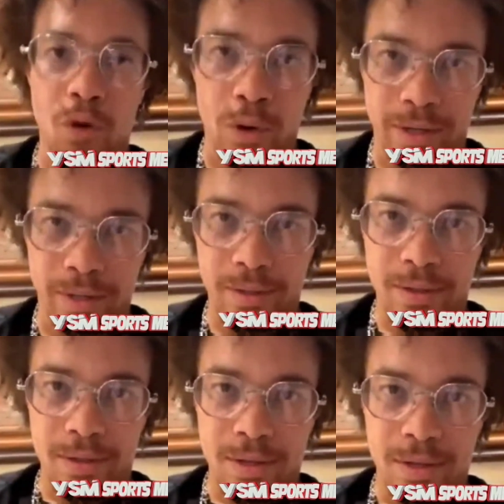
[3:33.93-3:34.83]
on.
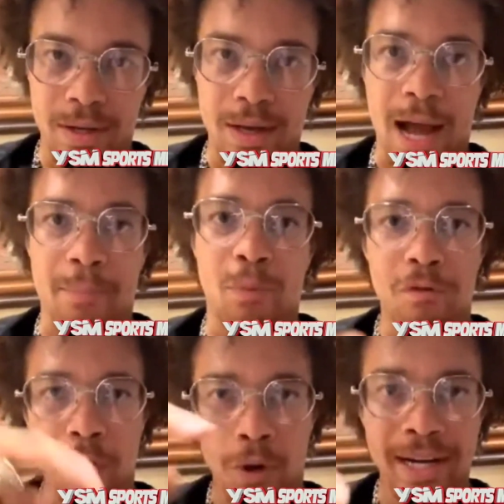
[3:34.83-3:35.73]
I
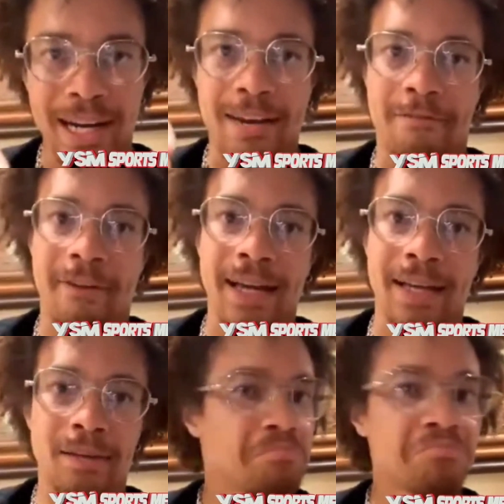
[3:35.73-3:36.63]
move on and
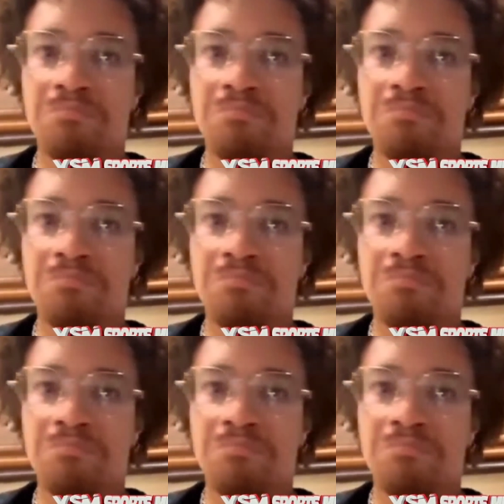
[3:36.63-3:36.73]
fight